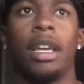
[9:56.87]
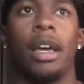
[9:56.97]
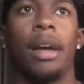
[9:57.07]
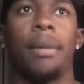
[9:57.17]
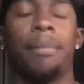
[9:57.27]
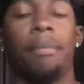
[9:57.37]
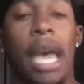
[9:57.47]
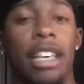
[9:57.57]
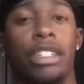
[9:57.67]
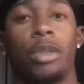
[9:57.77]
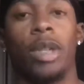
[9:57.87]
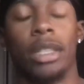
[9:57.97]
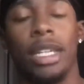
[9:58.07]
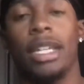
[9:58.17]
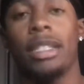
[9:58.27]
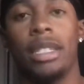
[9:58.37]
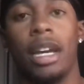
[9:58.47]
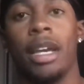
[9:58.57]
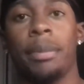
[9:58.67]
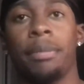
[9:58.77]
Um, master one thing at a
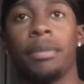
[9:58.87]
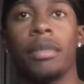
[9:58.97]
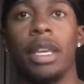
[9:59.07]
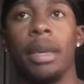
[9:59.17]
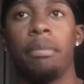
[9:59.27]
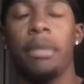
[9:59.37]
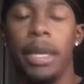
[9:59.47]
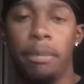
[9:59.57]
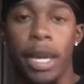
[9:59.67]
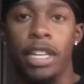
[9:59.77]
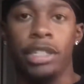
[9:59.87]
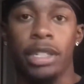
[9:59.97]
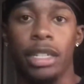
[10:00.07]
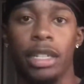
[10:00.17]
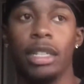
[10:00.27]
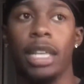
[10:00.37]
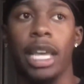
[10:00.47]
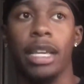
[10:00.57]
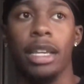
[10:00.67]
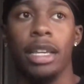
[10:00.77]
time be patient
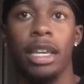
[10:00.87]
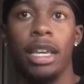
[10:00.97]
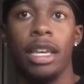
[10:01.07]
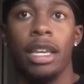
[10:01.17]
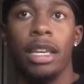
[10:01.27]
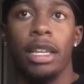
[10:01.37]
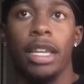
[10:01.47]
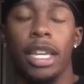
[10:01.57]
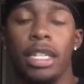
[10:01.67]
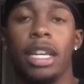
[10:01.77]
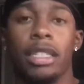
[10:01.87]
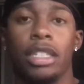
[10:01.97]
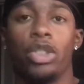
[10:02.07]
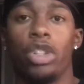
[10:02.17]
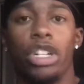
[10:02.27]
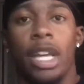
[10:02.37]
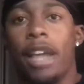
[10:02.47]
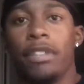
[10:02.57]
like and yes you're gonna have